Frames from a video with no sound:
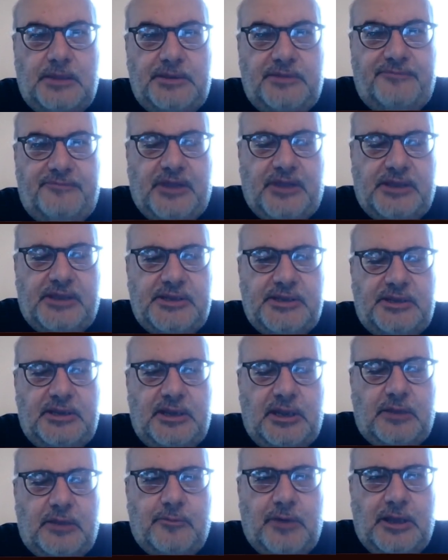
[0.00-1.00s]
the fact that
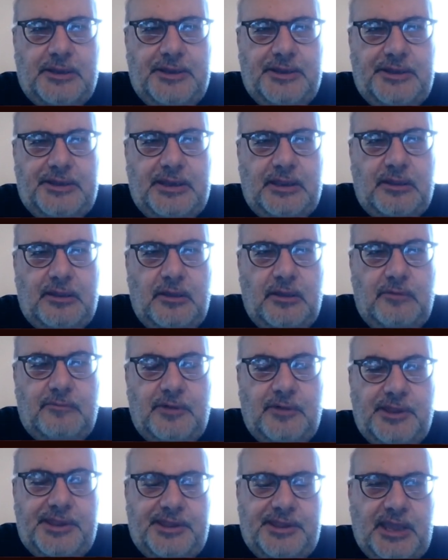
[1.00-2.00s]
inequality
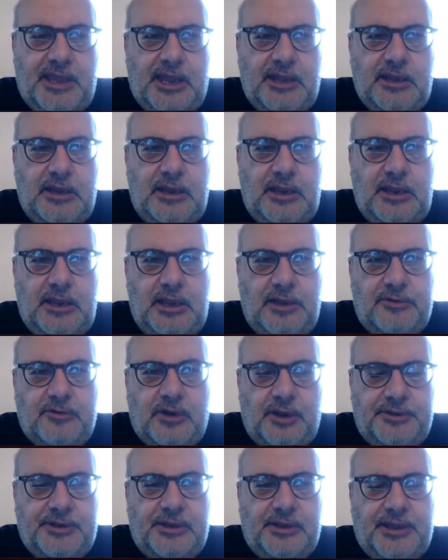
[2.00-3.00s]
was then either
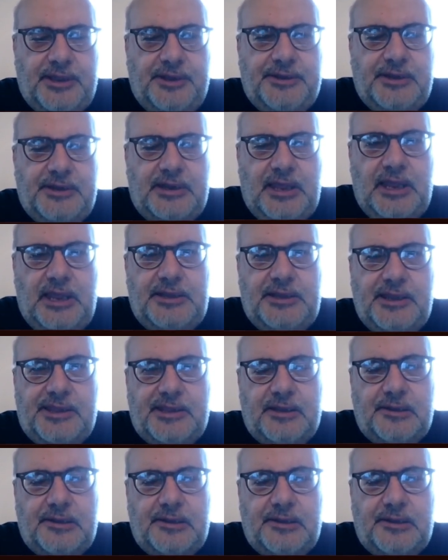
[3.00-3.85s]
until 1980s,